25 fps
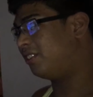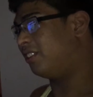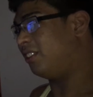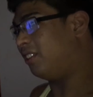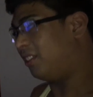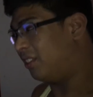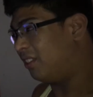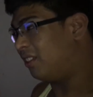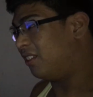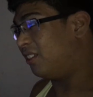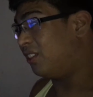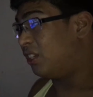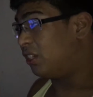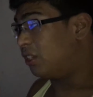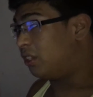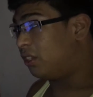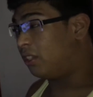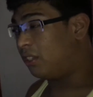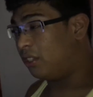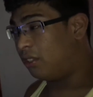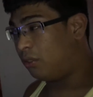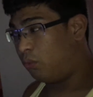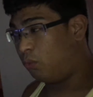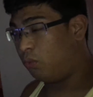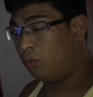
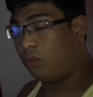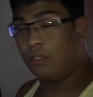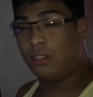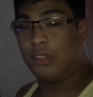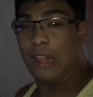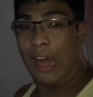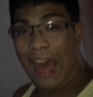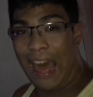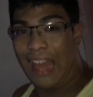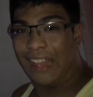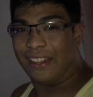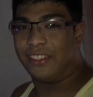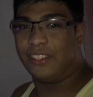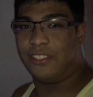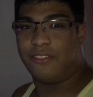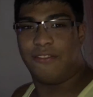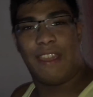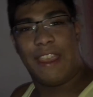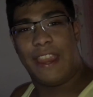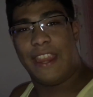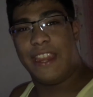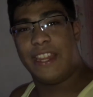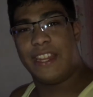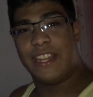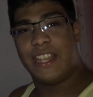televisions go up
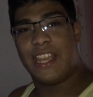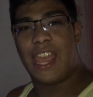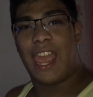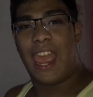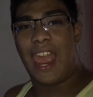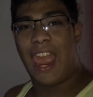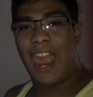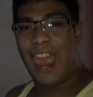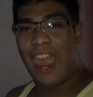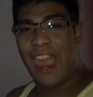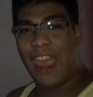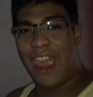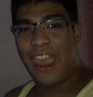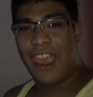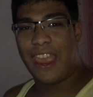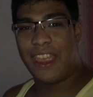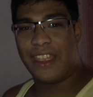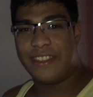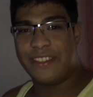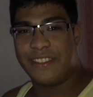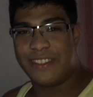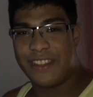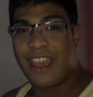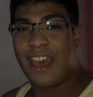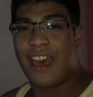today,
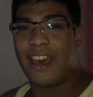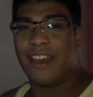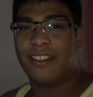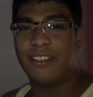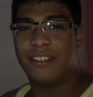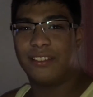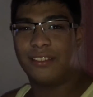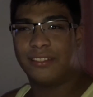and yeah,